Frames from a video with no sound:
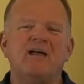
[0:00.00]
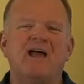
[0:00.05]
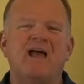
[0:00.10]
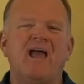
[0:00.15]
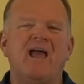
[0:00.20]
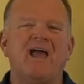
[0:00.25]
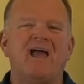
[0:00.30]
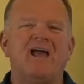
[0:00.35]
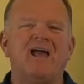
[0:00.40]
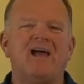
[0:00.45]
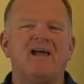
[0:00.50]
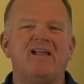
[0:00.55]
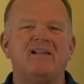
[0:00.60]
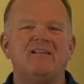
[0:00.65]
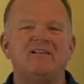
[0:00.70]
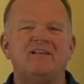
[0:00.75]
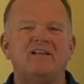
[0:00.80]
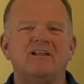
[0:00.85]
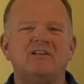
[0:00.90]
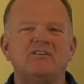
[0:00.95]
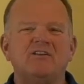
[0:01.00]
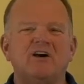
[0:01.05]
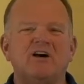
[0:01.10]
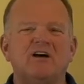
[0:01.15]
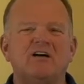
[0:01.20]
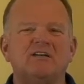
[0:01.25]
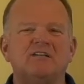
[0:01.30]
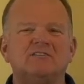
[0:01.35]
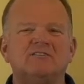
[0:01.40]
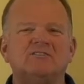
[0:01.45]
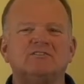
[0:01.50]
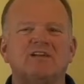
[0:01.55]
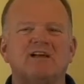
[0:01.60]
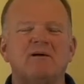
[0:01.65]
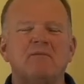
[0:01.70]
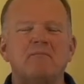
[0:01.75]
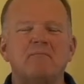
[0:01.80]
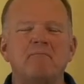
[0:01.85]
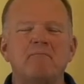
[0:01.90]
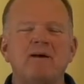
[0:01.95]
and does
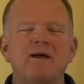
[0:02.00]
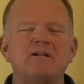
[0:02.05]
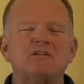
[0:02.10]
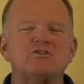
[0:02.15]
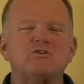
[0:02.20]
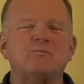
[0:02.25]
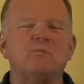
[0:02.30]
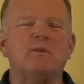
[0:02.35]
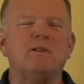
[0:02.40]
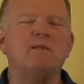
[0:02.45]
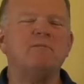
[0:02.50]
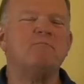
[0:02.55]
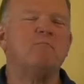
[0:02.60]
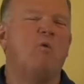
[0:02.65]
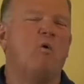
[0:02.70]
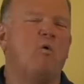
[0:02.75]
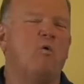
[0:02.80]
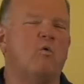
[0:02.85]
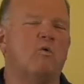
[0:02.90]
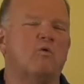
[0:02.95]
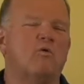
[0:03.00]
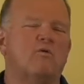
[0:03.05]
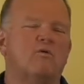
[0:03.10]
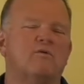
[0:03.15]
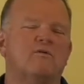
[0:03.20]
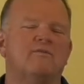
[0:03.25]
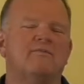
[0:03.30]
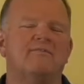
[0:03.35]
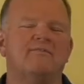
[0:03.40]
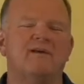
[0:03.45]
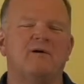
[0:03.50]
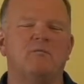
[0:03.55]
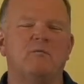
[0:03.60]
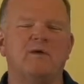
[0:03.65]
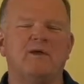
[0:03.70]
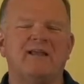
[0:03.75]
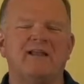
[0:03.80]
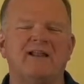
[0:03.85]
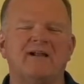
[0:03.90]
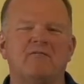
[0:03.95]
immeasurably more than
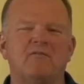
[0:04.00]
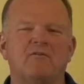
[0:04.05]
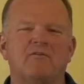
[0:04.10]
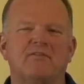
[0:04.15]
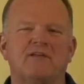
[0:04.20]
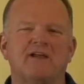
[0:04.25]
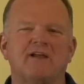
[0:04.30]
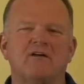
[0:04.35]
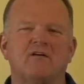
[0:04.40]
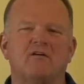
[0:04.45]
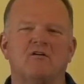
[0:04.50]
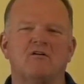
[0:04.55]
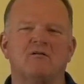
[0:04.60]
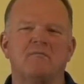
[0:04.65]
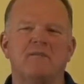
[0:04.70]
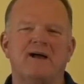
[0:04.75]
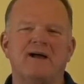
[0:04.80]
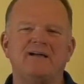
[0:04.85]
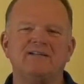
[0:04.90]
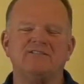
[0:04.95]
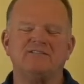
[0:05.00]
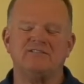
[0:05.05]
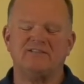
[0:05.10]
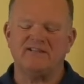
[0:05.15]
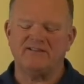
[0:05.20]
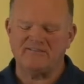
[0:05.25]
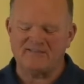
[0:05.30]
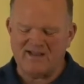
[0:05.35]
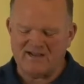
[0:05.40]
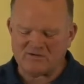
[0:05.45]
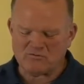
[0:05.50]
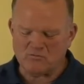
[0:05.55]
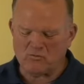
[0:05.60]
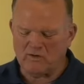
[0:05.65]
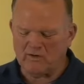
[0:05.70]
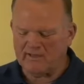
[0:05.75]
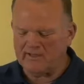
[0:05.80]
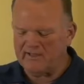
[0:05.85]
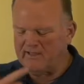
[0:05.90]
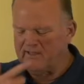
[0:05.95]
we could ever think or imagine. And that's
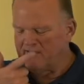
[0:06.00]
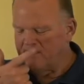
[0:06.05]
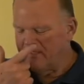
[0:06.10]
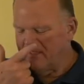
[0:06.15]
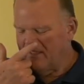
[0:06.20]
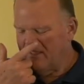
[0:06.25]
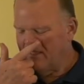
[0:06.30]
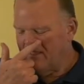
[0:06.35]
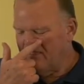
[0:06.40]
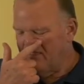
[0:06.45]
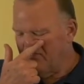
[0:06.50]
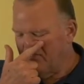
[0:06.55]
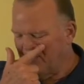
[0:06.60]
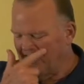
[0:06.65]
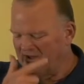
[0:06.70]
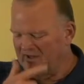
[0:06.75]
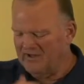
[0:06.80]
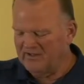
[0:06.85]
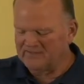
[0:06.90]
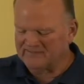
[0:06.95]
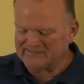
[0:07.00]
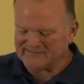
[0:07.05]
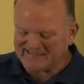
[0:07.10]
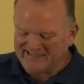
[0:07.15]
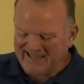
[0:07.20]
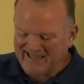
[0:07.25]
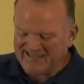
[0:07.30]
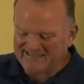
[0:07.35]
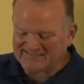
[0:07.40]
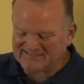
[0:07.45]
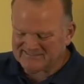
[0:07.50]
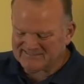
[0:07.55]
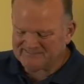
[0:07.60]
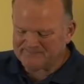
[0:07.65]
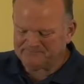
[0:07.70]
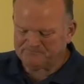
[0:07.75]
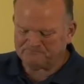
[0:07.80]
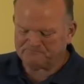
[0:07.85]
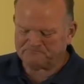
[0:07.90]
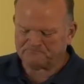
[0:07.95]
really the
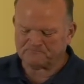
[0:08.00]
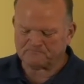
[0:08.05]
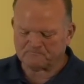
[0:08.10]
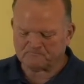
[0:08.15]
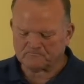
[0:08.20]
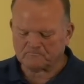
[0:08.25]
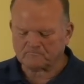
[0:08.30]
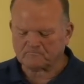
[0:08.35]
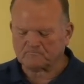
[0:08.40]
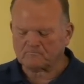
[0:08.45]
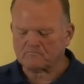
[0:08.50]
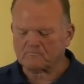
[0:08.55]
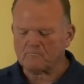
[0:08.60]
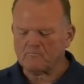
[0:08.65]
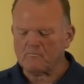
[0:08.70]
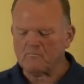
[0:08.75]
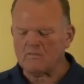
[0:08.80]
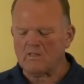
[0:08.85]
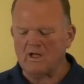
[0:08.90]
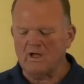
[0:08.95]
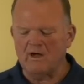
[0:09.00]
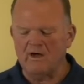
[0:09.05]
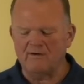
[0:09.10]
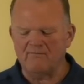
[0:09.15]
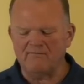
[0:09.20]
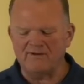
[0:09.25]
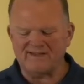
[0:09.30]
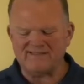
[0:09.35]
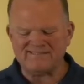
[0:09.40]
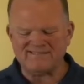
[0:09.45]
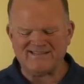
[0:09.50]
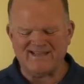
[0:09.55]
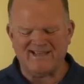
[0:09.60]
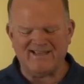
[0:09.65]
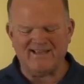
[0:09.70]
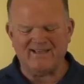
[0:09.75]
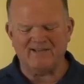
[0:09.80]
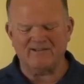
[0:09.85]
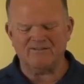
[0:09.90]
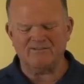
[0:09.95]
lesson of
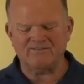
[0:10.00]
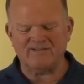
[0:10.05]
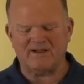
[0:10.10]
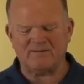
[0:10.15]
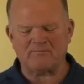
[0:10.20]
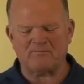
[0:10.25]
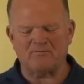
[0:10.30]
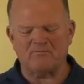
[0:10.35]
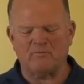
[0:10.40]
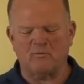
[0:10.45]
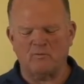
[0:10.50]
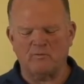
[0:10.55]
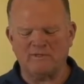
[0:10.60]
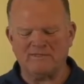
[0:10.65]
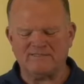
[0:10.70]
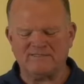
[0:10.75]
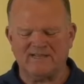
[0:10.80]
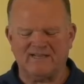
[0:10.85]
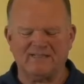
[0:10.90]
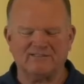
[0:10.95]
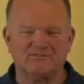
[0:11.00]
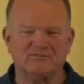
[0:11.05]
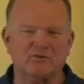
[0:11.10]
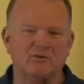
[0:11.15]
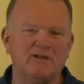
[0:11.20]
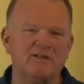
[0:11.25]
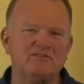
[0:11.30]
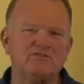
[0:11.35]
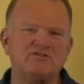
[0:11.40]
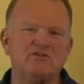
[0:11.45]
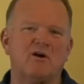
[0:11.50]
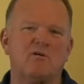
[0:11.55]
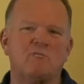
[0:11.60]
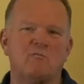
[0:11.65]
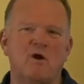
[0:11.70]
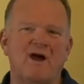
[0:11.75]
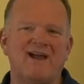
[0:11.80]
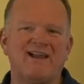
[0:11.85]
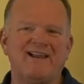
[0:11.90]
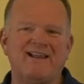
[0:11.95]
Isaiah chapter 46. So let's jump
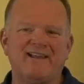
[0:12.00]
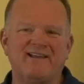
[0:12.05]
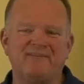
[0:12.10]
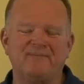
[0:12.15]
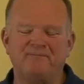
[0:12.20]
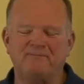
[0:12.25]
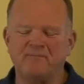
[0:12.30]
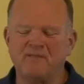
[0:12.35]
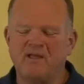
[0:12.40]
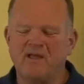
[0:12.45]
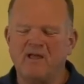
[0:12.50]
right in.